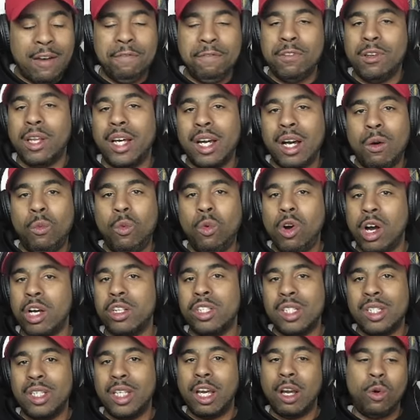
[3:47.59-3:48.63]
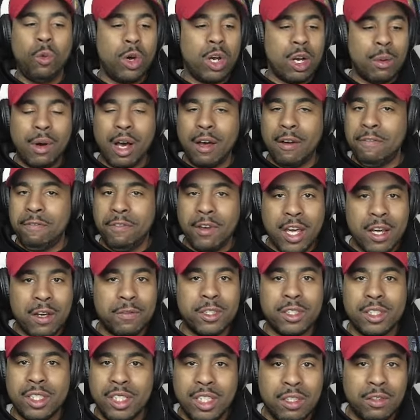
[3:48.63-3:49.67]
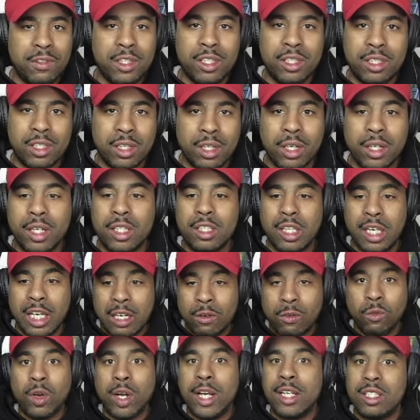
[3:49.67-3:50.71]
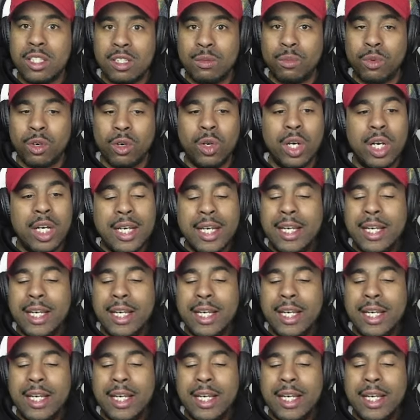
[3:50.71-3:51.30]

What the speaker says: I feel like I'm watching like one of my favorite TV series in wrestling, bro.